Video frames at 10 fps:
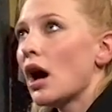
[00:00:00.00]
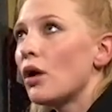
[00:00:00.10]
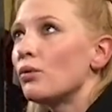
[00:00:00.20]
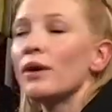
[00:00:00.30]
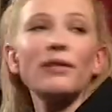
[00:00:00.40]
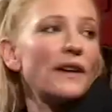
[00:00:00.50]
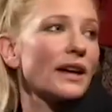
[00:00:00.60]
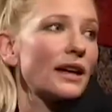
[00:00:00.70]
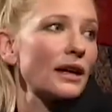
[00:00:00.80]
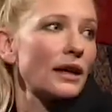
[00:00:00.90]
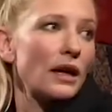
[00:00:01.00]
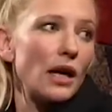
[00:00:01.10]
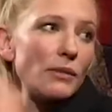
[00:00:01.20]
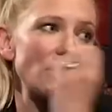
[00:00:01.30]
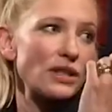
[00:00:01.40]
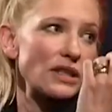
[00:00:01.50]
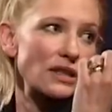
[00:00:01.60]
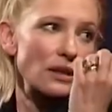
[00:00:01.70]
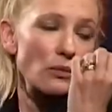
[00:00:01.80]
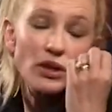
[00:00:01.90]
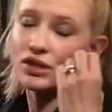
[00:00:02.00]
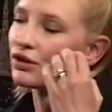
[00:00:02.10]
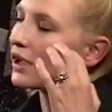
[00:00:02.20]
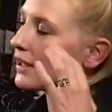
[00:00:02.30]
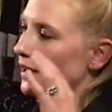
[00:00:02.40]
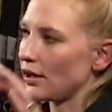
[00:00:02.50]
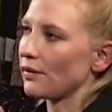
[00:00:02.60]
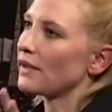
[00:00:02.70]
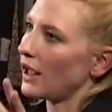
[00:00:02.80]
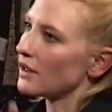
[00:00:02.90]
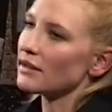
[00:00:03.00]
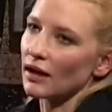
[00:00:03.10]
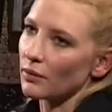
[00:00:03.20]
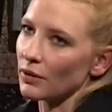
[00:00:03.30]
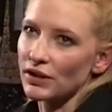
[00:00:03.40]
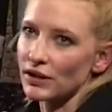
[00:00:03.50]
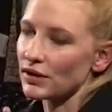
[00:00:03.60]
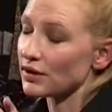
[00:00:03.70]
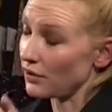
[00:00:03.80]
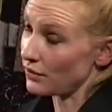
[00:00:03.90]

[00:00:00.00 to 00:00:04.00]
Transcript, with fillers: horrific images, which you can get off the internet, which is so